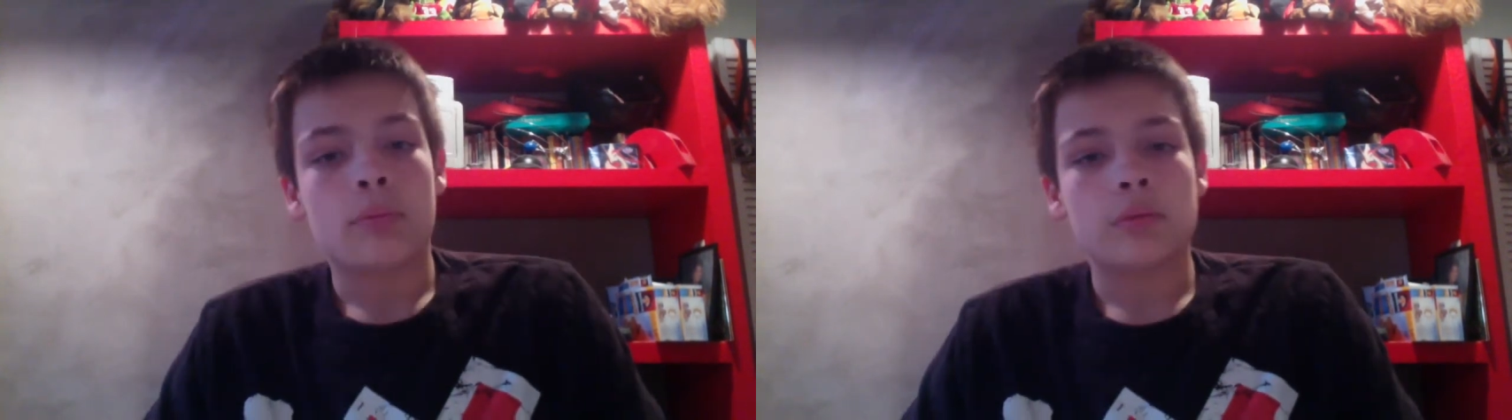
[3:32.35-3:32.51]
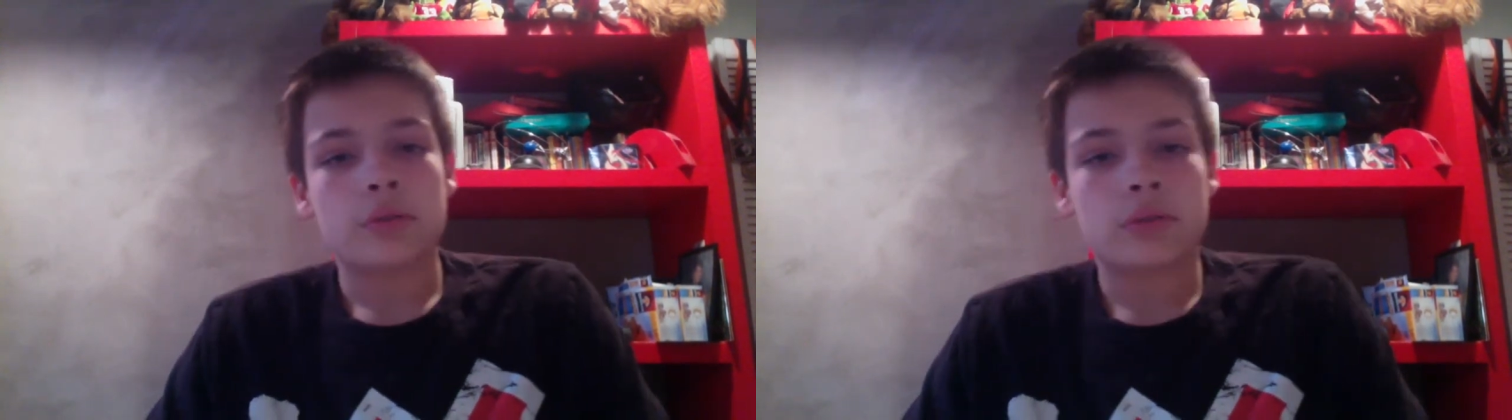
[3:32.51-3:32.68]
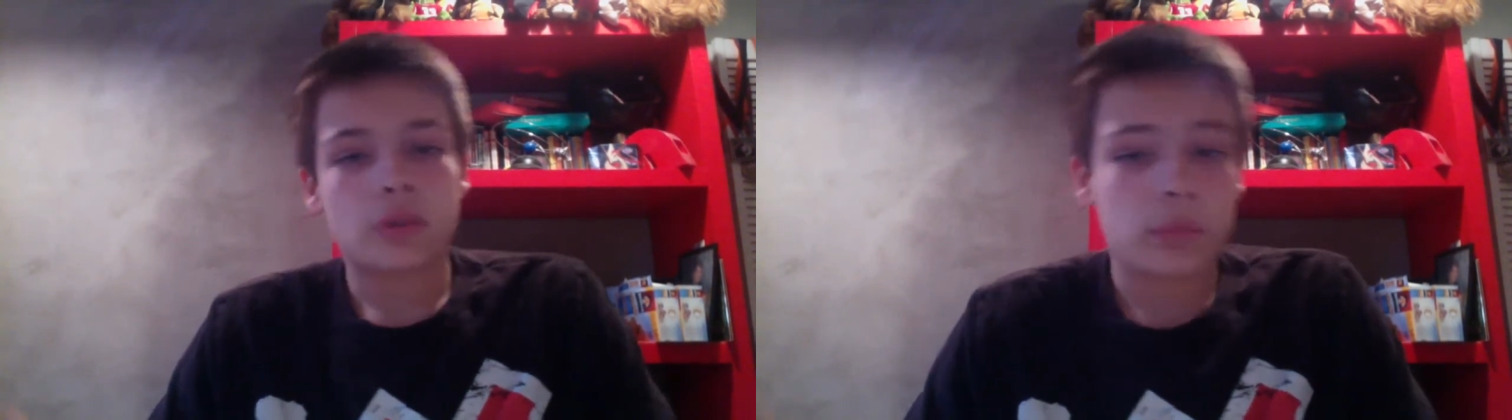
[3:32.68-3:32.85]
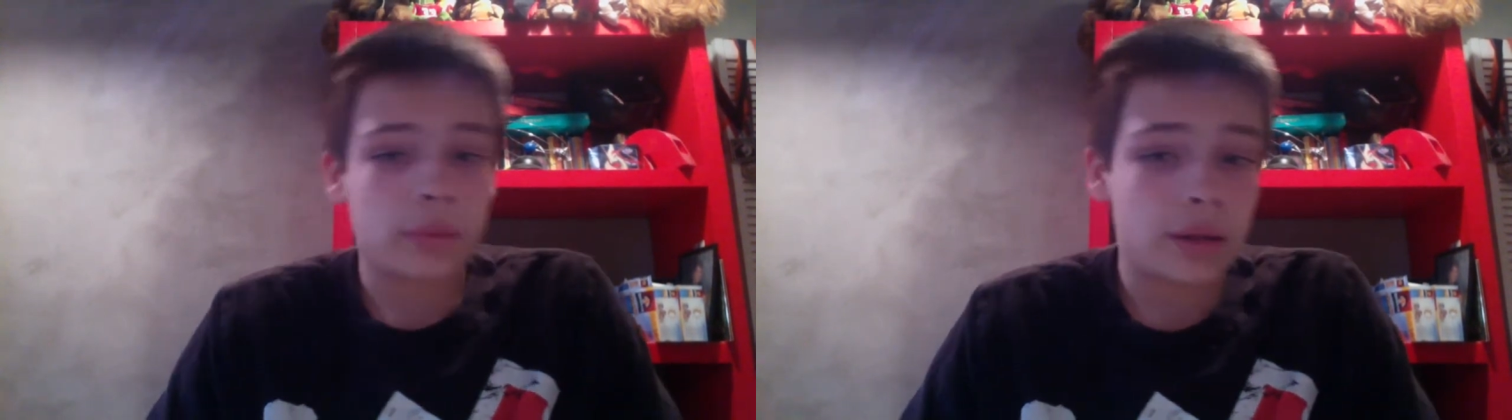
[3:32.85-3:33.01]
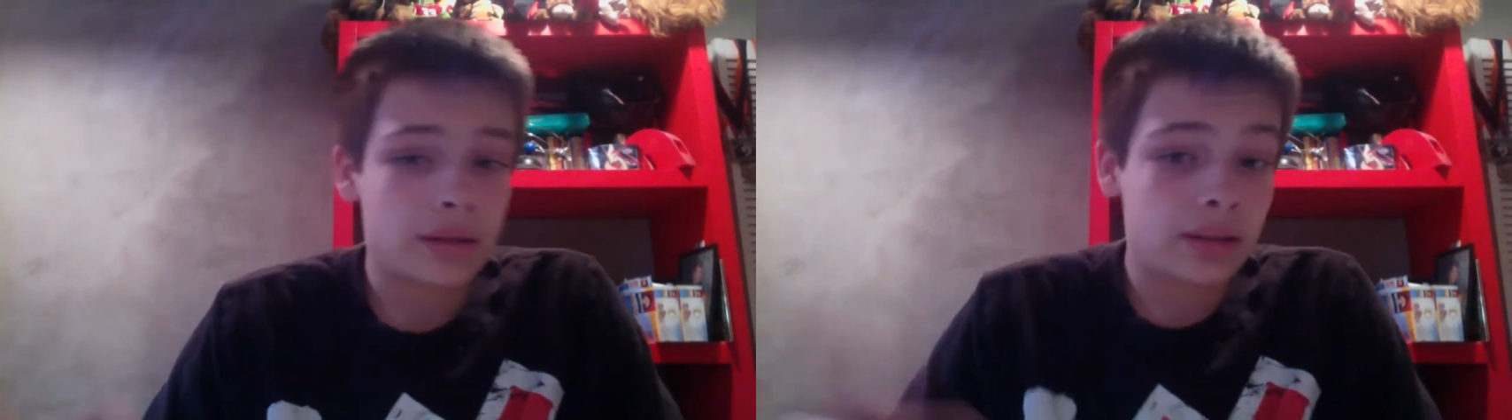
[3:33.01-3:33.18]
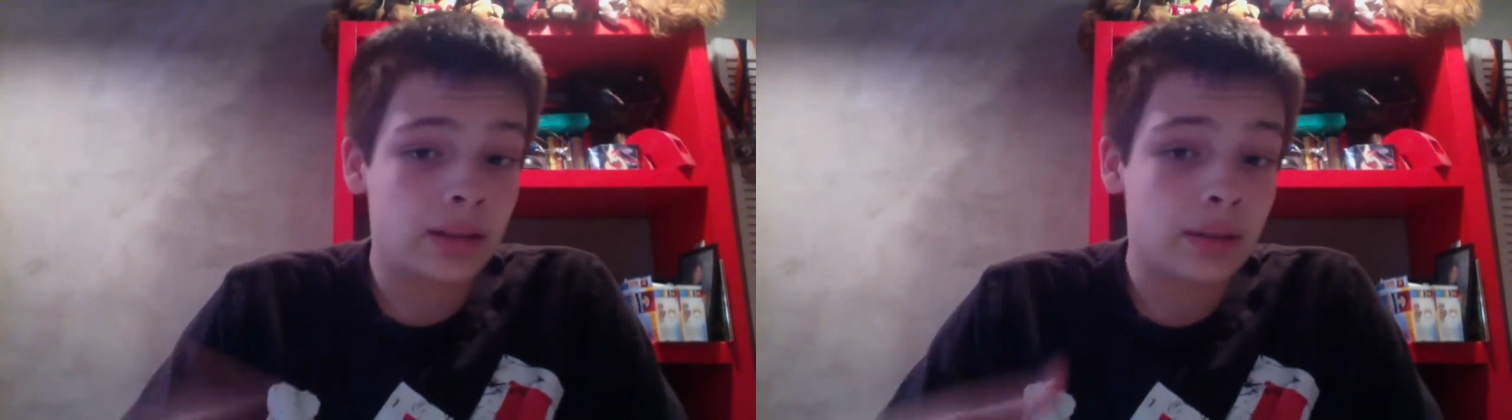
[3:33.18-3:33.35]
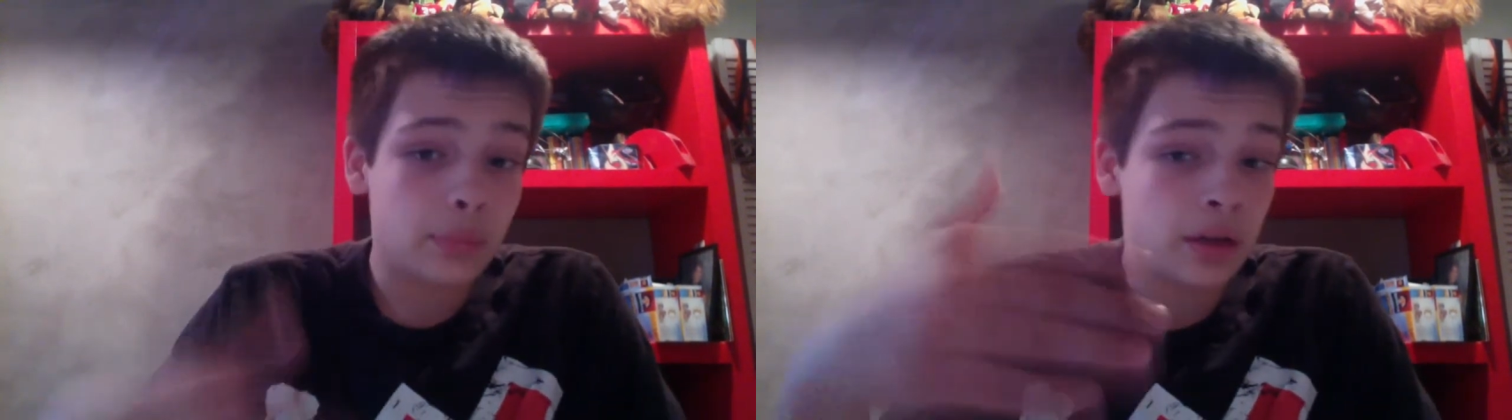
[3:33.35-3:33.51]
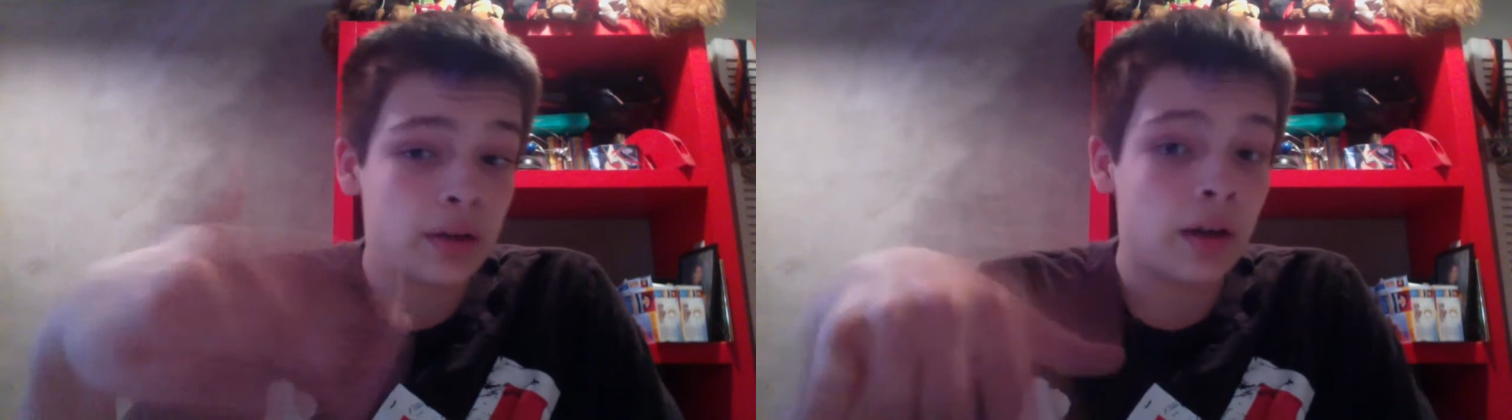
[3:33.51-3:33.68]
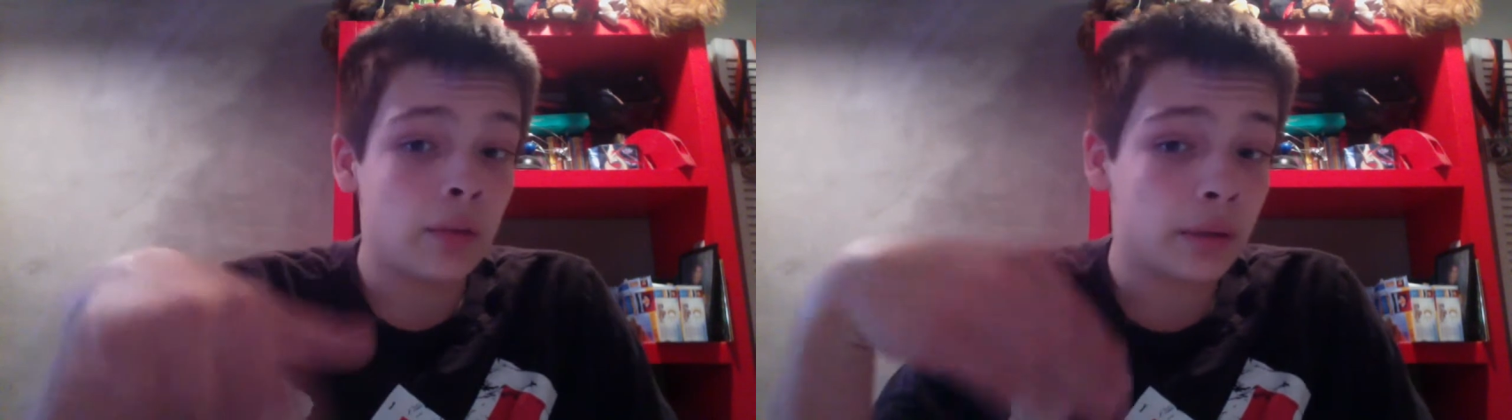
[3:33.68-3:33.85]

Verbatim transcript: So I'm guessing they might up